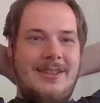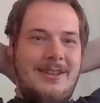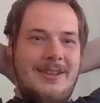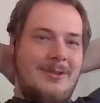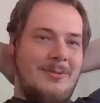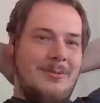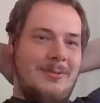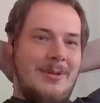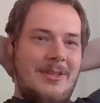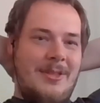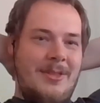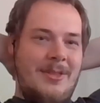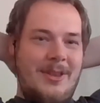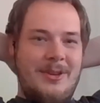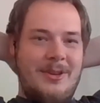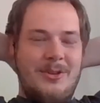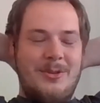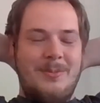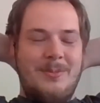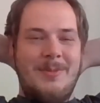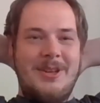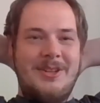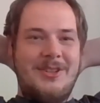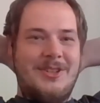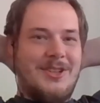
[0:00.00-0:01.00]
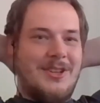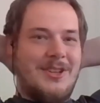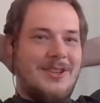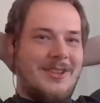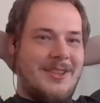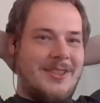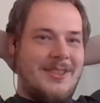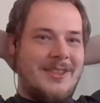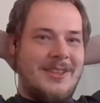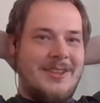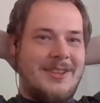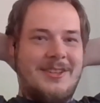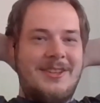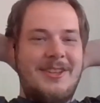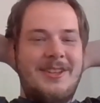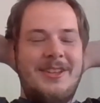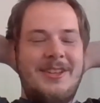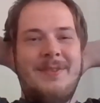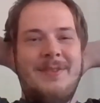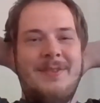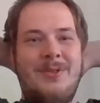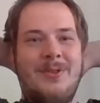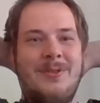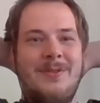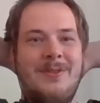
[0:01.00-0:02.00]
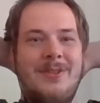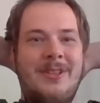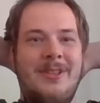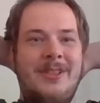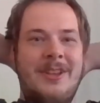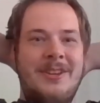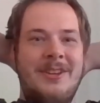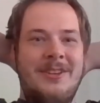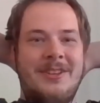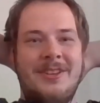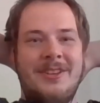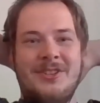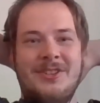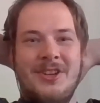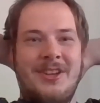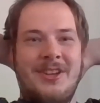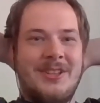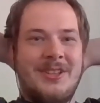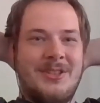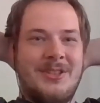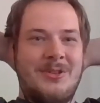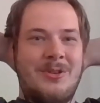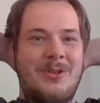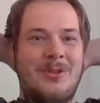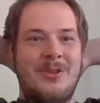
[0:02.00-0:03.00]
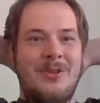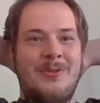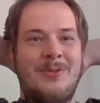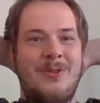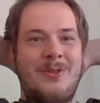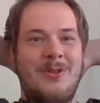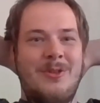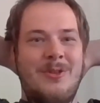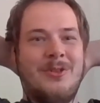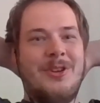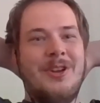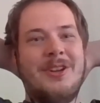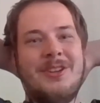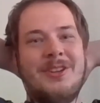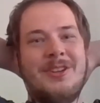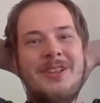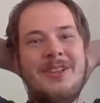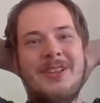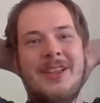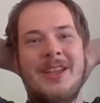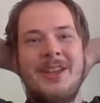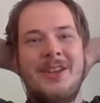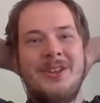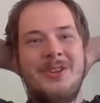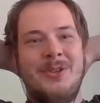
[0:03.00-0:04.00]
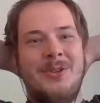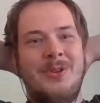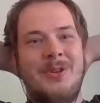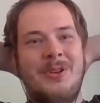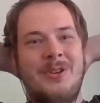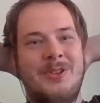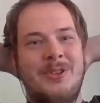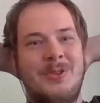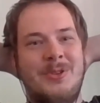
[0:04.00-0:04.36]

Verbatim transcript: uh, one thing to mention is that uh, if you violate uh, Jenkins code of conduct, like doing